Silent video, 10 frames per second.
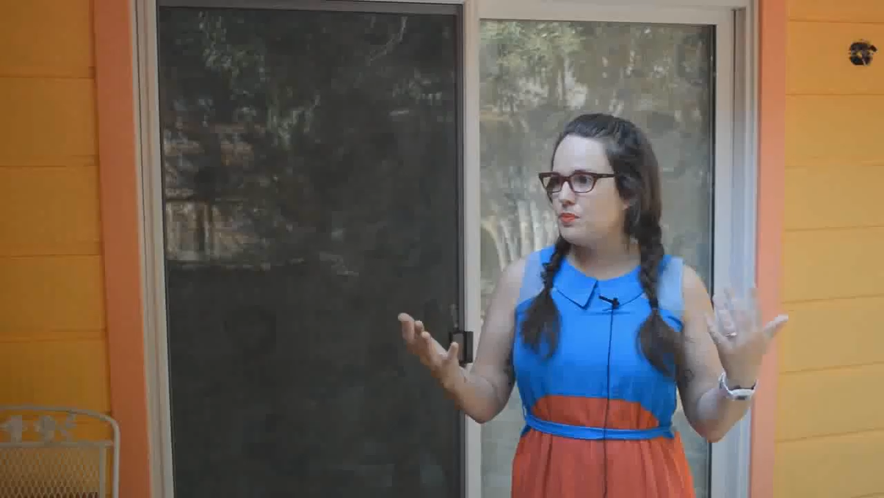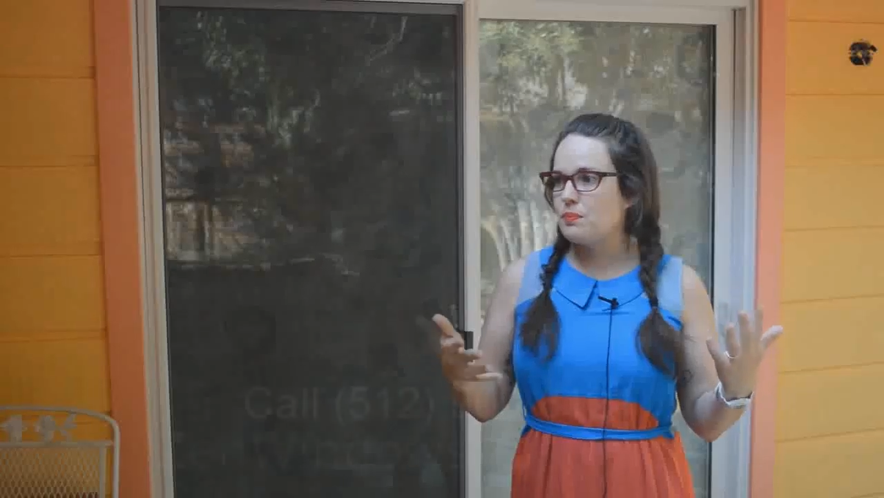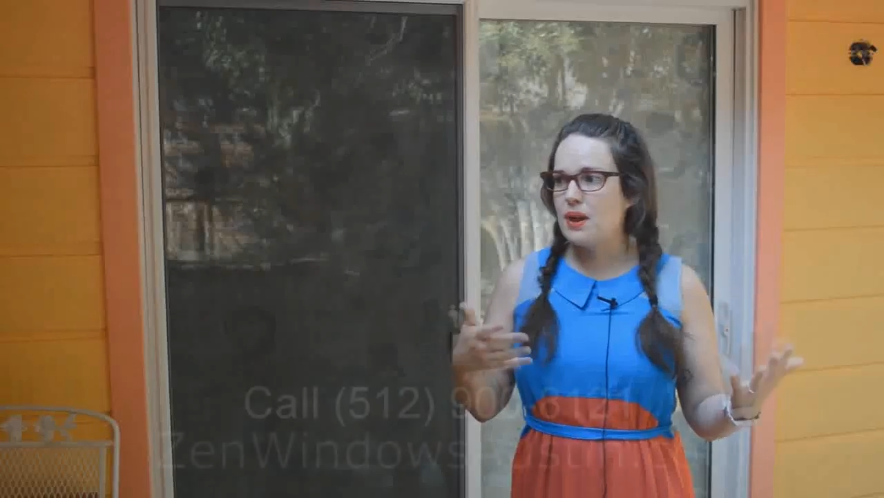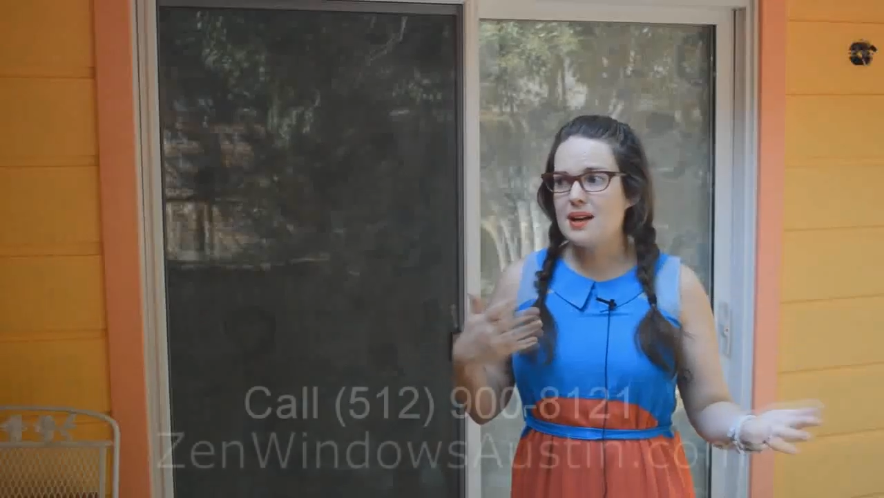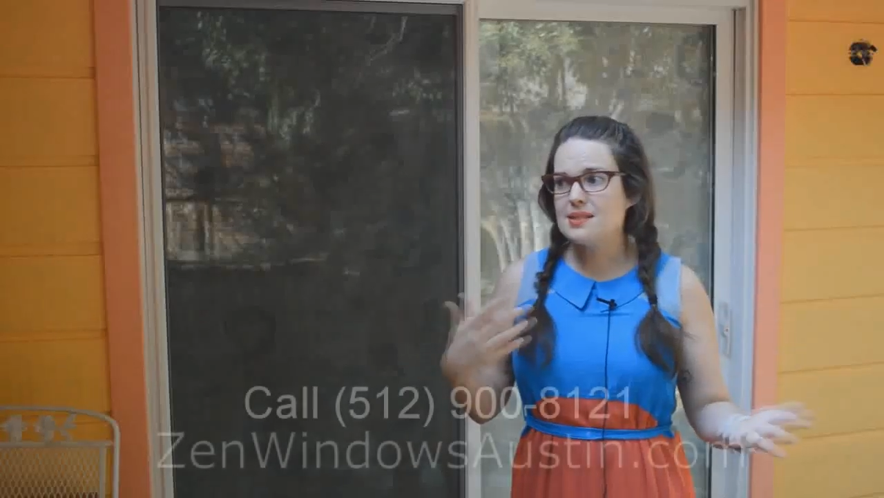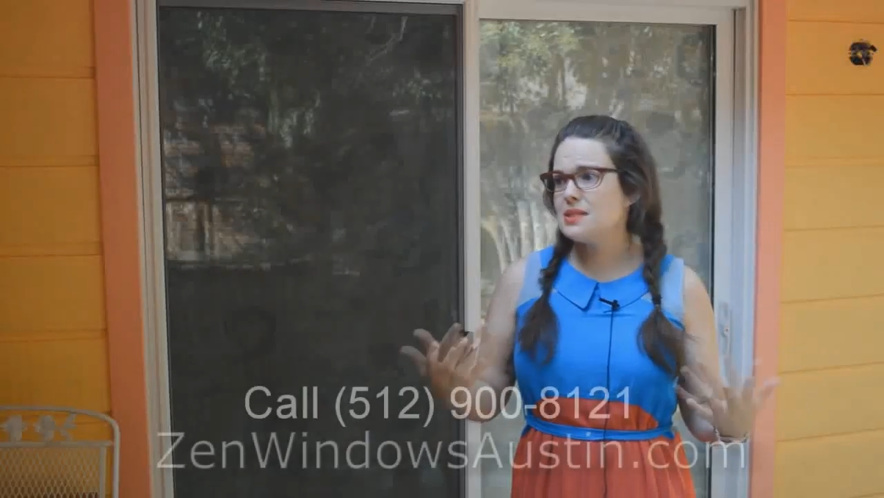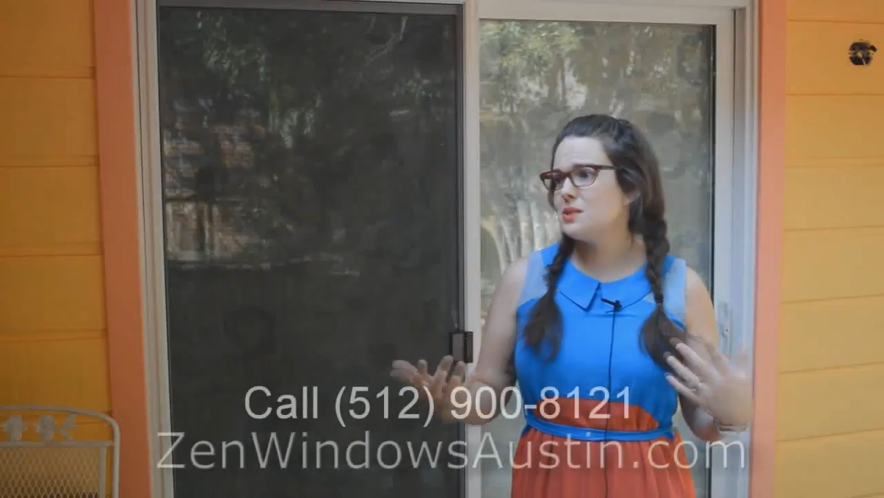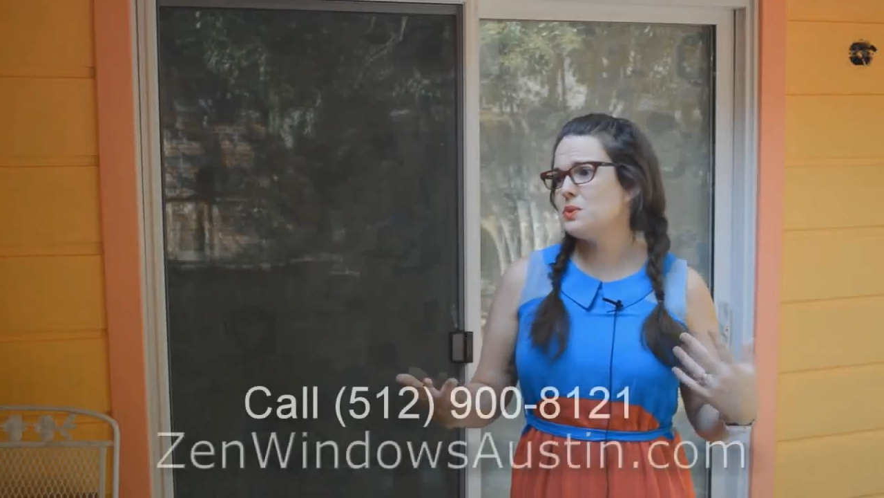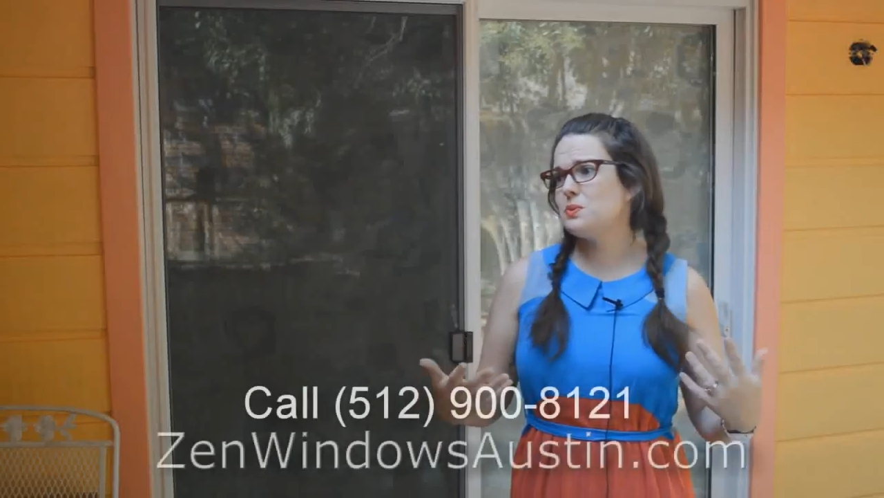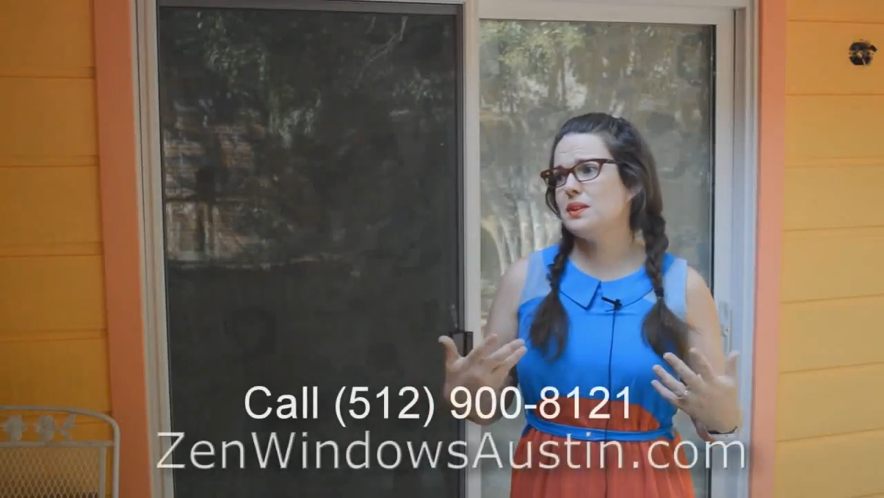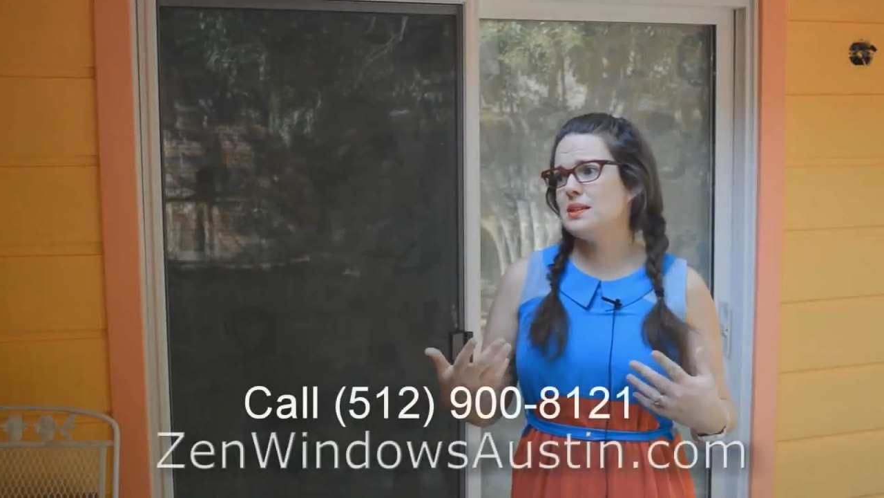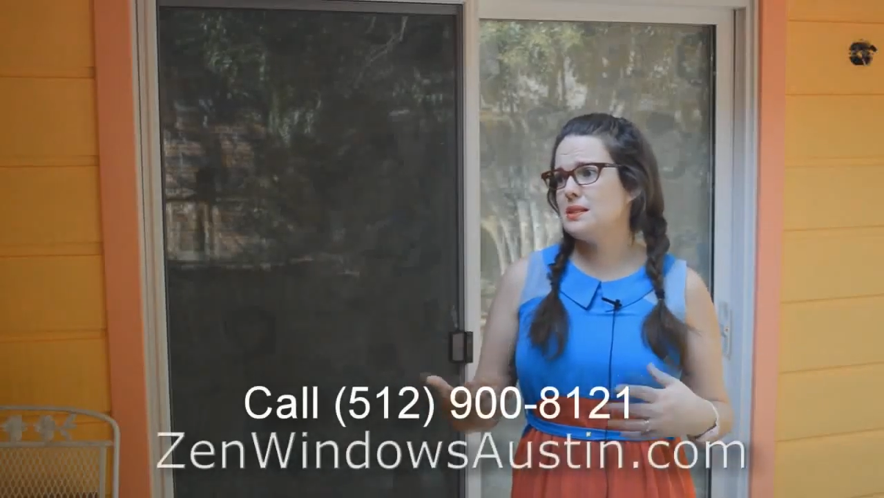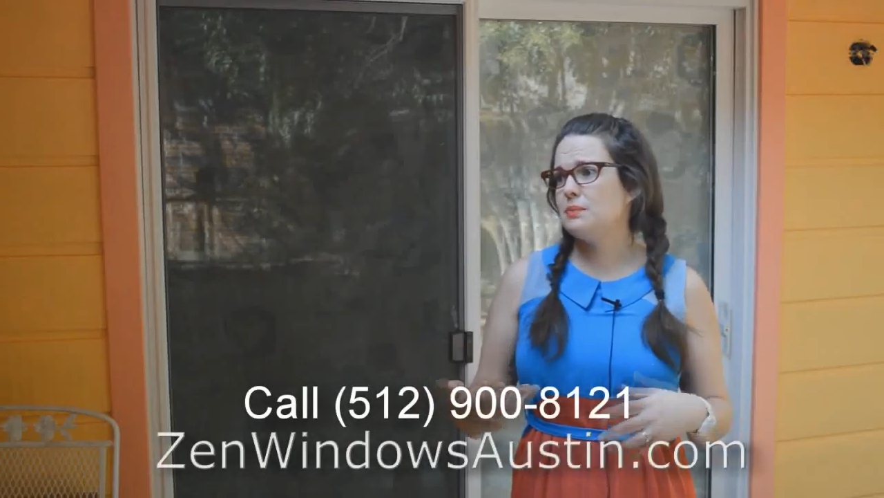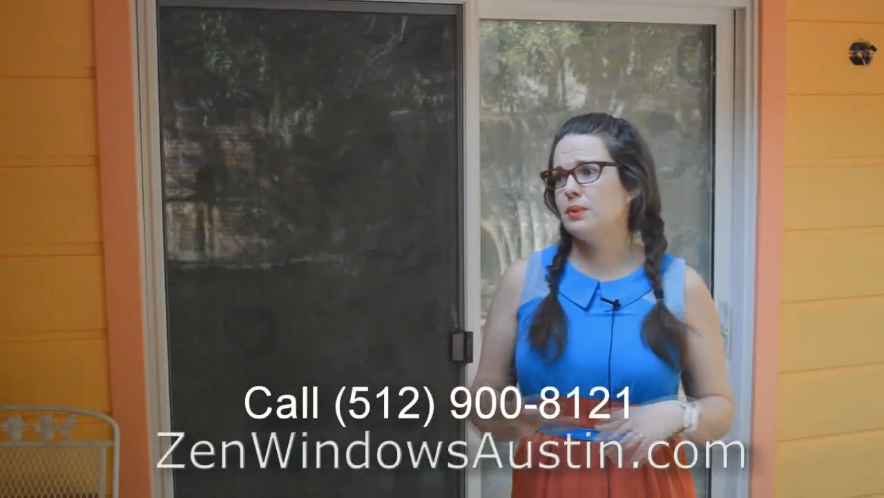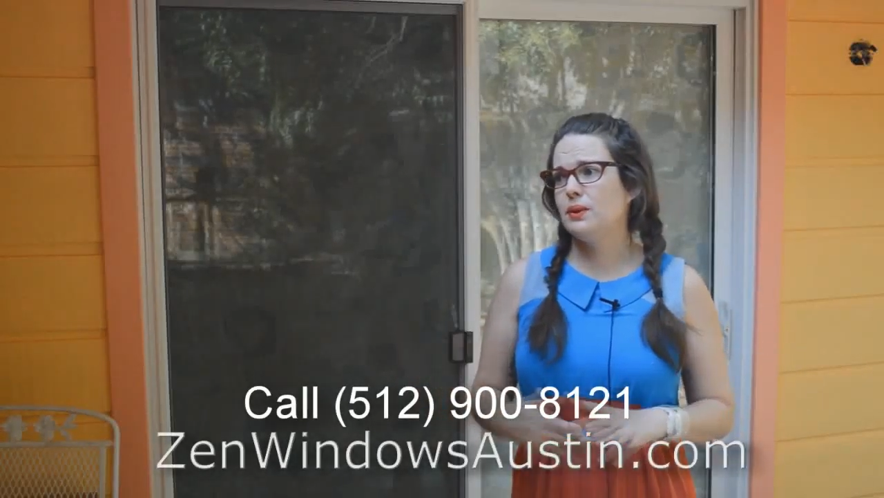The process was really
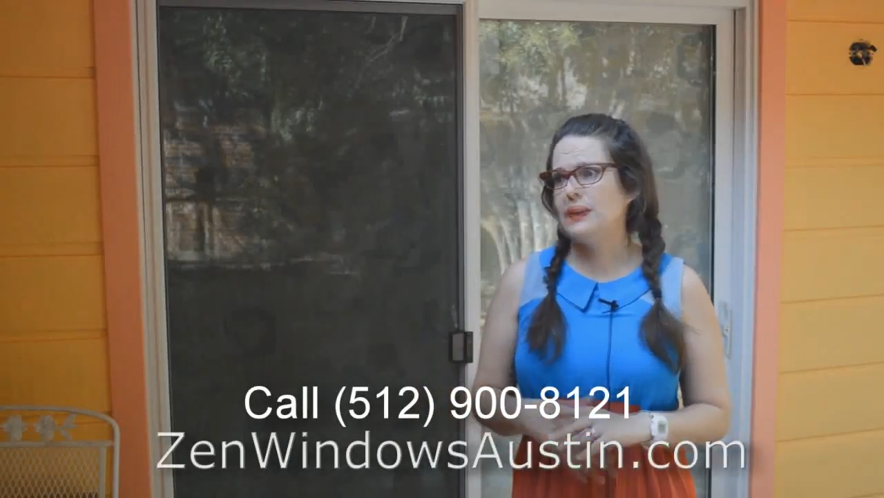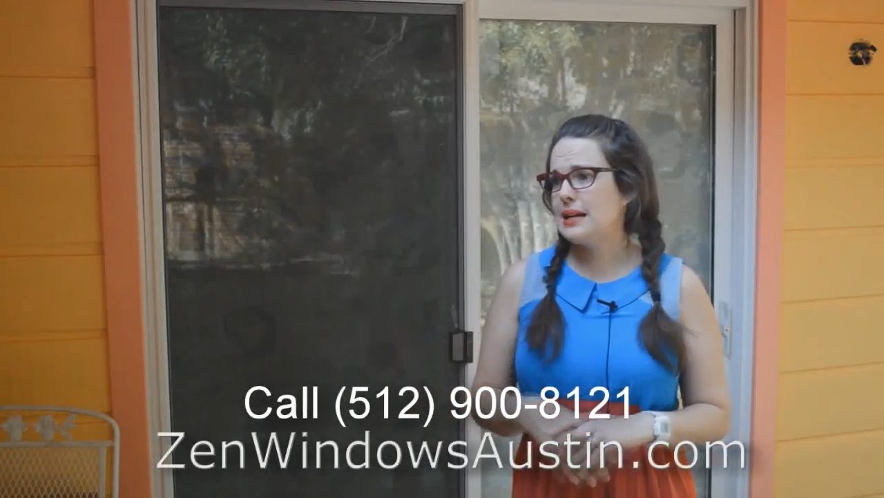simple.